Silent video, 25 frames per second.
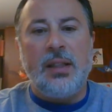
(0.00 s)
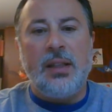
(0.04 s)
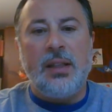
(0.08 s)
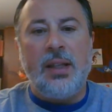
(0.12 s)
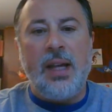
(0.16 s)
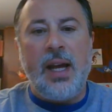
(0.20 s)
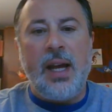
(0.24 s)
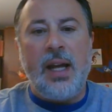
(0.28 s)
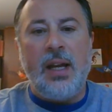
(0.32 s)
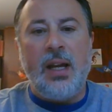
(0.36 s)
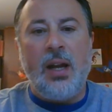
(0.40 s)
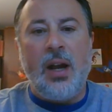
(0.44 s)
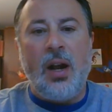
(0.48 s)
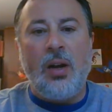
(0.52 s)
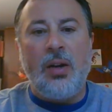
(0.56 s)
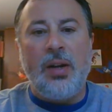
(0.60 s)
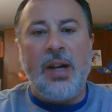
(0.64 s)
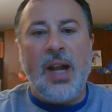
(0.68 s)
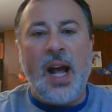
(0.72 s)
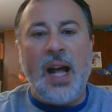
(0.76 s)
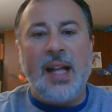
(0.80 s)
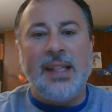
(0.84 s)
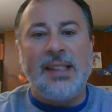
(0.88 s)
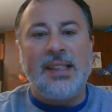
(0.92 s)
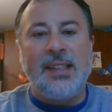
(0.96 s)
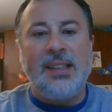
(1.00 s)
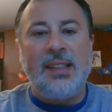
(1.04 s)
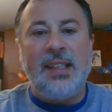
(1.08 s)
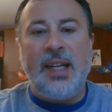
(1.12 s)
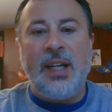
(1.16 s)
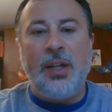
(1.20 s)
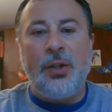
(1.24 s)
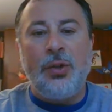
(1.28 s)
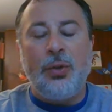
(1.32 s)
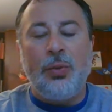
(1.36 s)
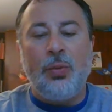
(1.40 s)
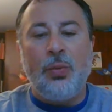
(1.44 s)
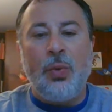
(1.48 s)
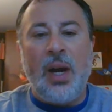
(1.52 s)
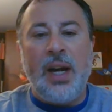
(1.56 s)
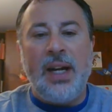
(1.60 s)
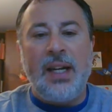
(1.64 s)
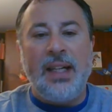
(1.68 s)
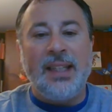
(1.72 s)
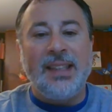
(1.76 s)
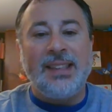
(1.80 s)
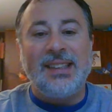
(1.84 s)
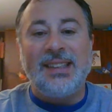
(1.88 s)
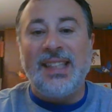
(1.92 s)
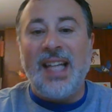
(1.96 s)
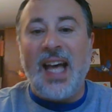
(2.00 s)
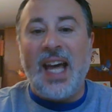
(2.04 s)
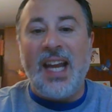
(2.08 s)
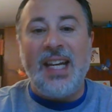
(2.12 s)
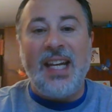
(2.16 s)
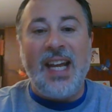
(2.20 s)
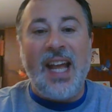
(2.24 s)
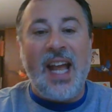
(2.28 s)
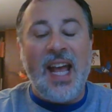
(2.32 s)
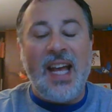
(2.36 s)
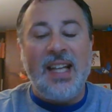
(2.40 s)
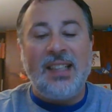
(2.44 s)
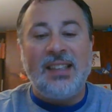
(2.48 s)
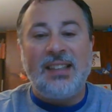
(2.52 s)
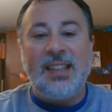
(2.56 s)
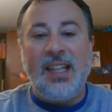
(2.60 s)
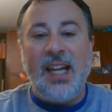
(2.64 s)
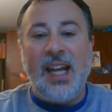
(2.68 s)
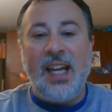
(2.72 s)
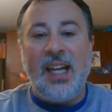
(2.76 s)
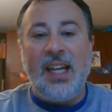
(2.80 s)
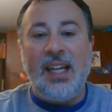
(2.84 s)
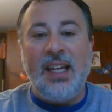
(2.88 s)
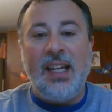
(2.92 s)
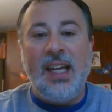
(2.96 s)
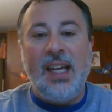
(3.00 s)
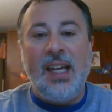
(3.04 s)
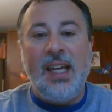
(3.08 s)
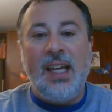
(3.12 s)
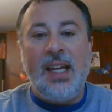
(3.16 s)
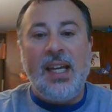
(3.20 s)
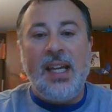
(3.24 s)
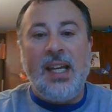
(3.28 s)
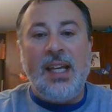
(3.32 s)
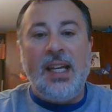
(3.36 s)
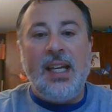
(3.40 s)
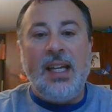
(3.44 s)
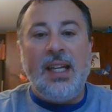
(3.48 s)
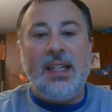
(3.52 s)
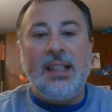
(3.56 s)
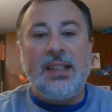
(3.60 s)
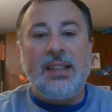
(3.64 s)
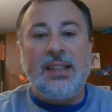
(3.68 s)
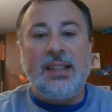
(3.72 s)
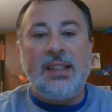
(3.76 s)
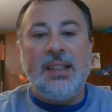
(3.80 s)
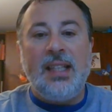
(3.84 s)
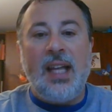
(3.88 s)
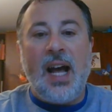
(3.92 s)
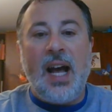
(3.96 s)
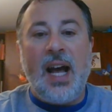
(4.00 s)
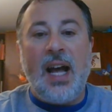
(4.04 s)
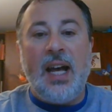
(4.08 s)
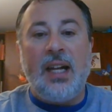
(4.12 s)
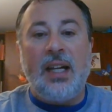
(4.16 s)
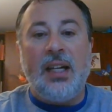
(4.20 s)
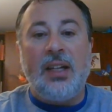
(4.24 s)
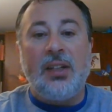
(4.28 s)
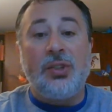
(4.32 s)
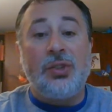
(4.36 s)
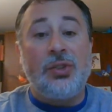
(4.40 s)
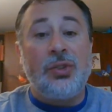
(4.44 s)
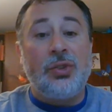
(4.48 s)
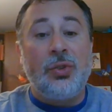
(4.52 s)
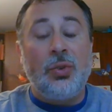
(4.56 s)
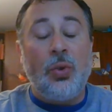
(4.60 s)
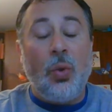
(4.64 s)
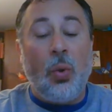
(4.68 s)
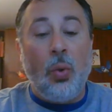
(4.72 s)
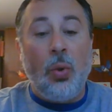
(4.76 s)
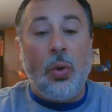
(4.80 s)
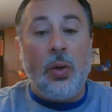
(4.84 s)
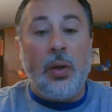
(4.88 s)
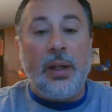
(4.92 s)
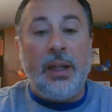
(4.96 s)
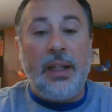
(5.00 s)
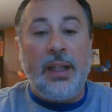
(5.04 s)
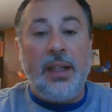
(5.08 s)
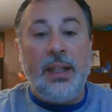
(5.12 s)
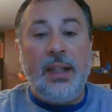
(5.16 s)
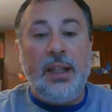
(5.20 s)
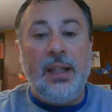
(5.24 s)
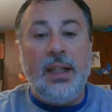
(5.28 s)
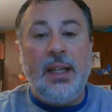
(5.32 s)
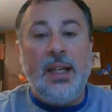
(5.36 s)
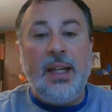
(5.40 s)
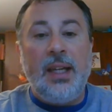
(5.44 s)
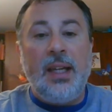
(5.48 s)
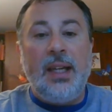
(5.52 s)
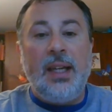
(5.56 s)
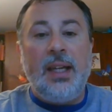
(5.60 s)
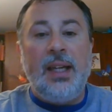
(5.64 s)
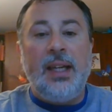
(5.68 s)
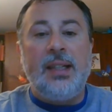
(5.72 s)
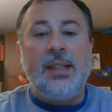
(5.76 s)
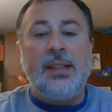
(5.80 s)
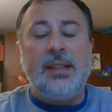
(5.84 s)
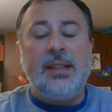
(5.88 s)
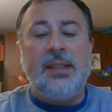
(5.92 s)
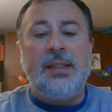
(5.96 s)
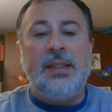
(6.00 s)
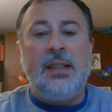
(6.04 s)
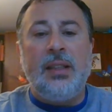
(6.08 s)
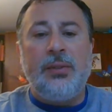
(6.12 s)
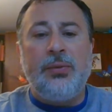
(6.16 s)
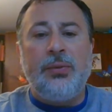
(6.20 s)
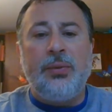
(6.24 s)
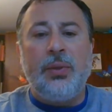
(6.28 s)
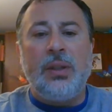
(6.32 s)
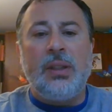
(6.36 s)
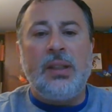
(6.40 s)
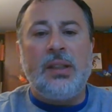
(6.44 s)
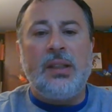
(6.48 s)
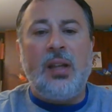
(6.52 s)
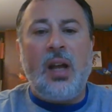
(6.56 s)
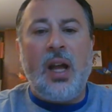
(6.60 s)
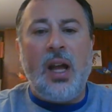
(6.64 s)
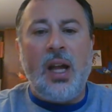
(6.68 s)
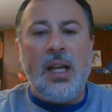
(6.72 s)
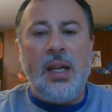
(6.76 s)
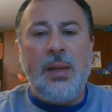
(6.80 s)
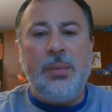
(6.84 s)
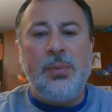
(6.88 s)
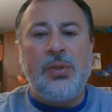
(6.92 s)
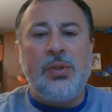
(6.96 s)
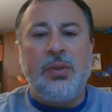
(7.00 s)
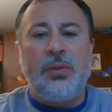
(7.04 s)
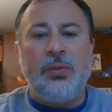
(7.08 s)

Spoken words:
that are not standard writing. It's not an essay, it's not a story, it's different types